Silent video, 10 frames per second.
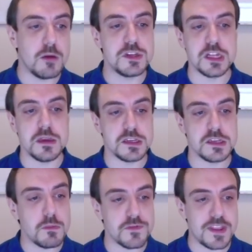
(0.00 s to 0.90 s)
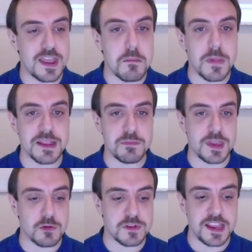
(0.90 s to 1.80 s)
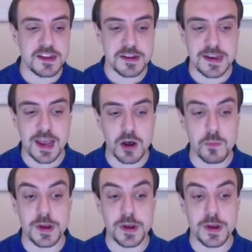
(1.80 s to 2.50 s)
Obviously, some of them might be outdated now,